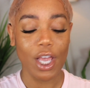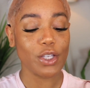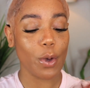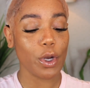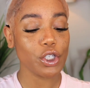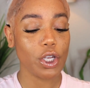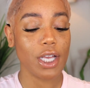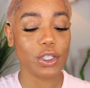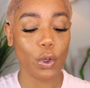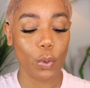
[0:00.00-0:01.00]
So I want to show you
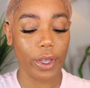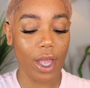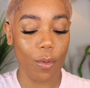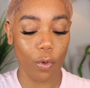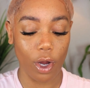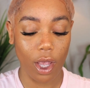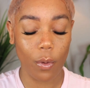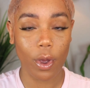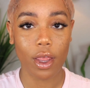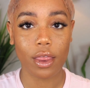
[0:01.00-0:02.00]
guys the wig I'm working
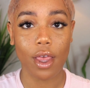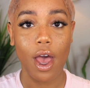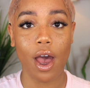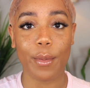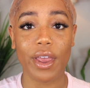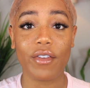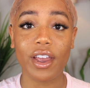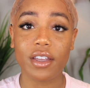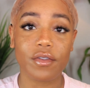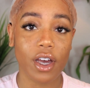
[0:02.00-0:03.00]
with. If I
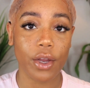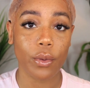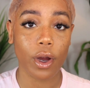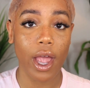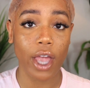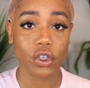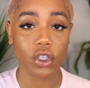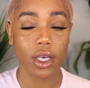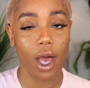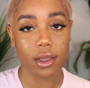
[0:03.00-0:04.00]
can find where I
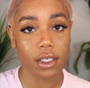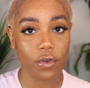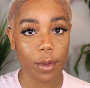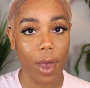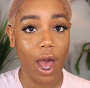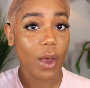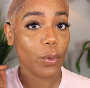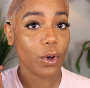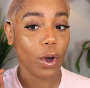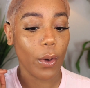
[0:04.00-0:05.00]
actually got this from, I
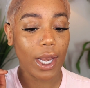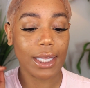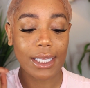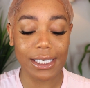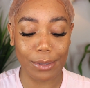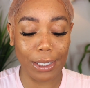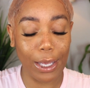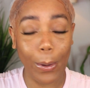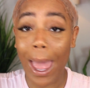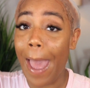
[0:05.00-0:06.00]
will go ahead and link it down
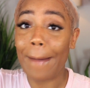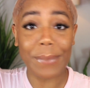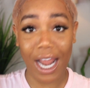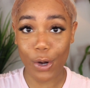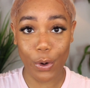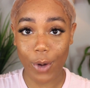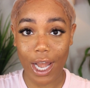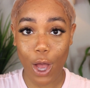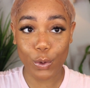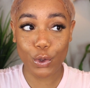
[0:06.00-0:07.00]
below. But I don't know right
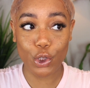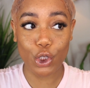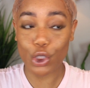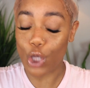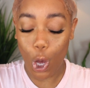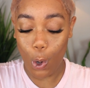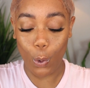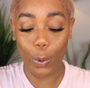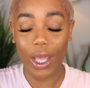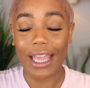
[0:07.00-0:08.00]
now. So
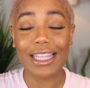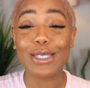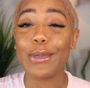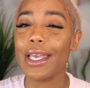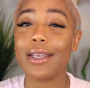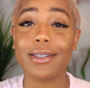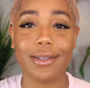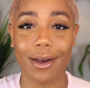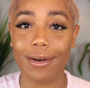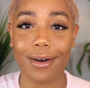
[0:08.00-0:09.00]
this wig is
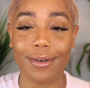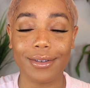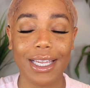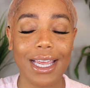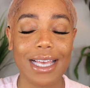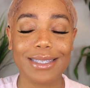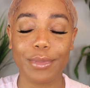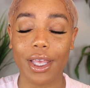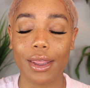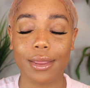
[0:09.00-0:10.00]
so old. It has
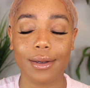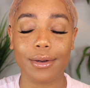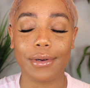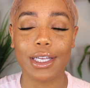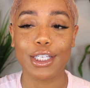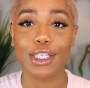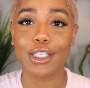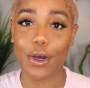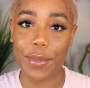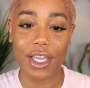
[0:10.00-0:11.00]
been through
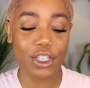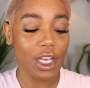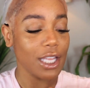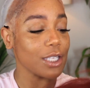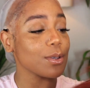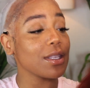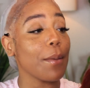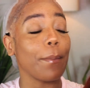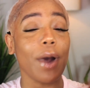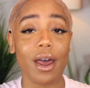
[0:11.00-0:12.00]
so much. This is
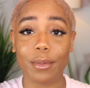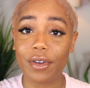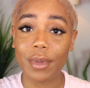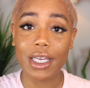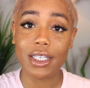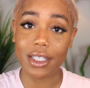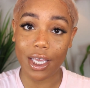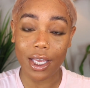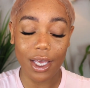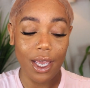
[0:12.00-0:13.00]
the bottom of my
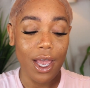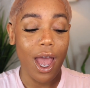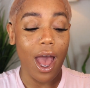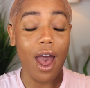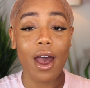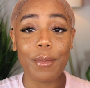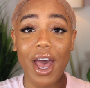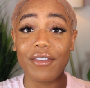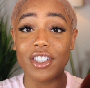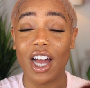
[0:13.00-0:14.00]
sink.
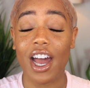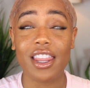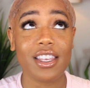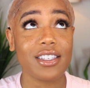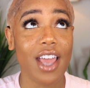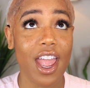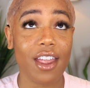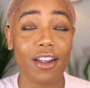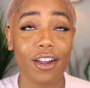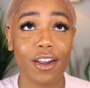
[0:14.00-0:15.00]
I dyed this
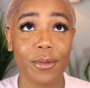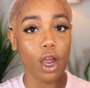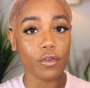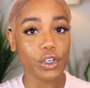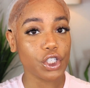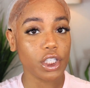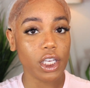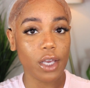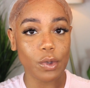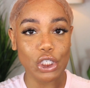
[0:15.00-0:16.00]
hair.
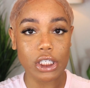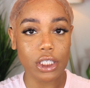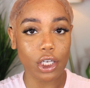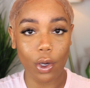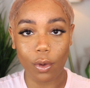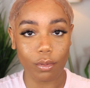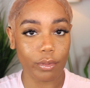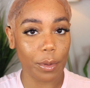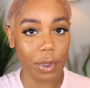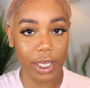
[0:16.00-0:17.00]
Originally, it was just, you know,
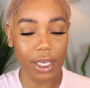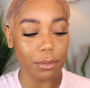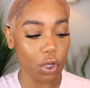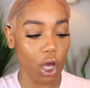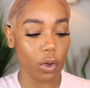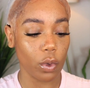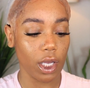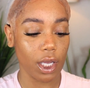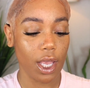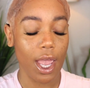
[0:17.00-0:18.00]
a plain blonde
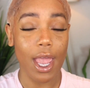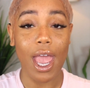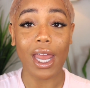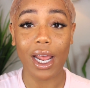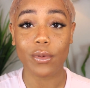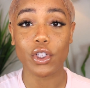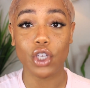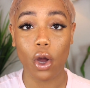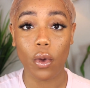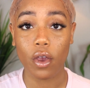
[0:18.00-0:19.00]
wig. And I was
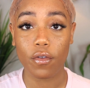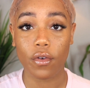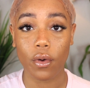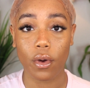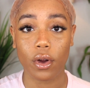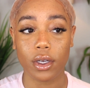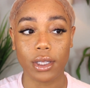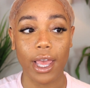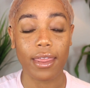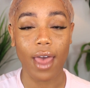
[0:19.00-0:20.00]
going for
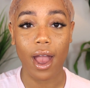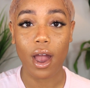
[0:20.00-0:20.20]
like that